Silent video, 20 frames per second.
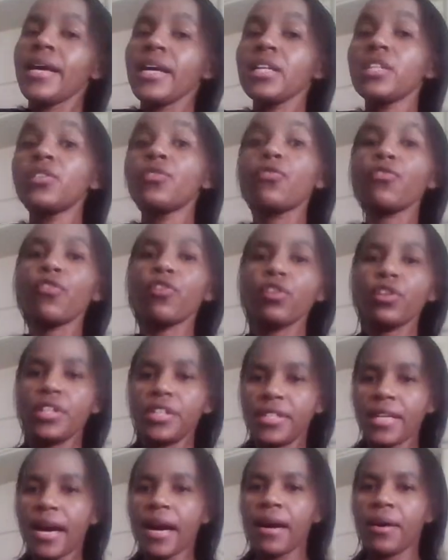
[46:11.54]
It fall
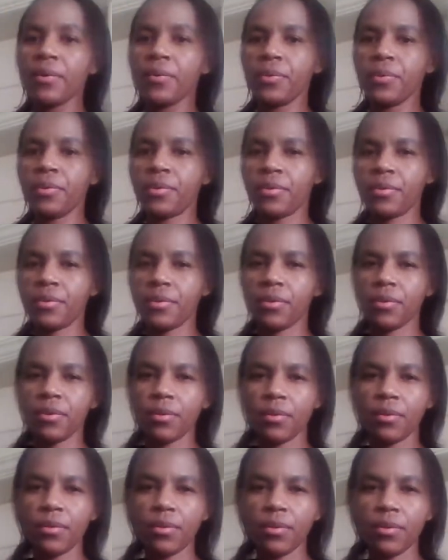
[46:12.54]
down.
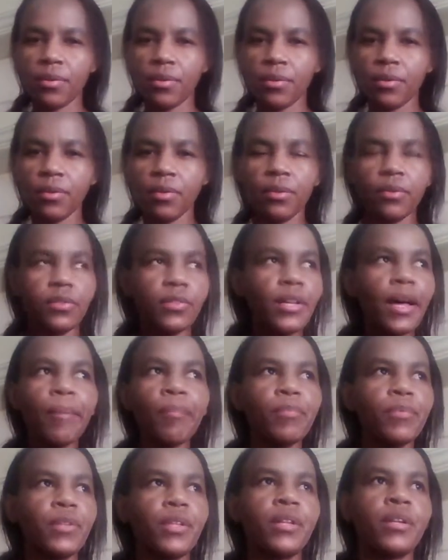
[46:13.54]

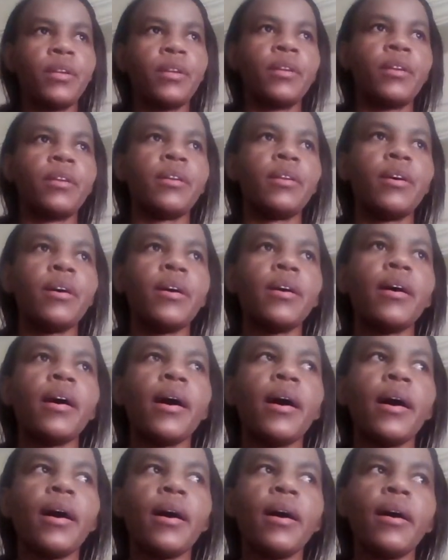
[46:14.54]
Something,
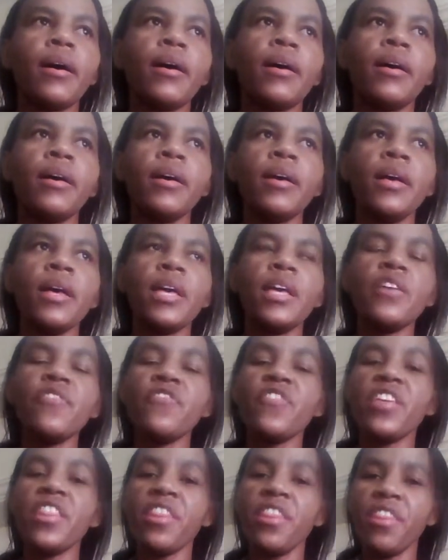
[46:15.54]

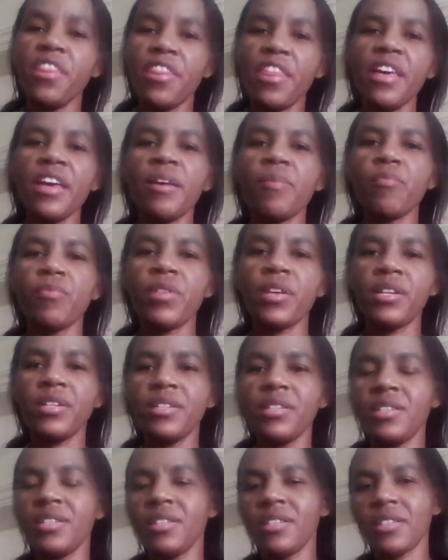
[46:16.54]
even them, they
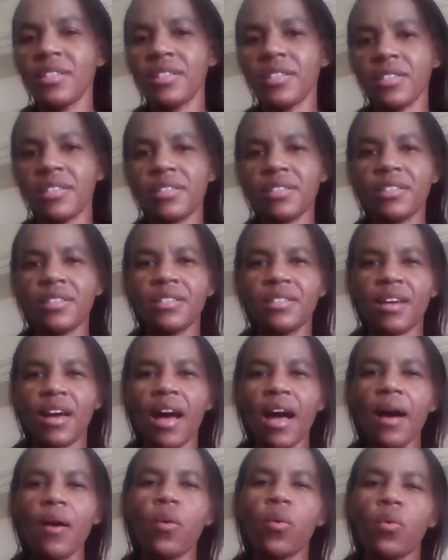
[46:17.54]
didn't understand
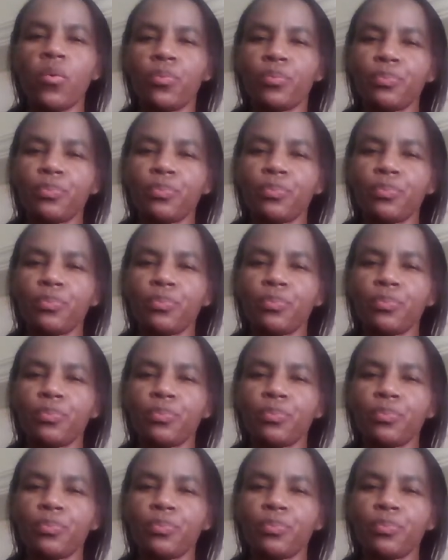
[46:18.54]
how.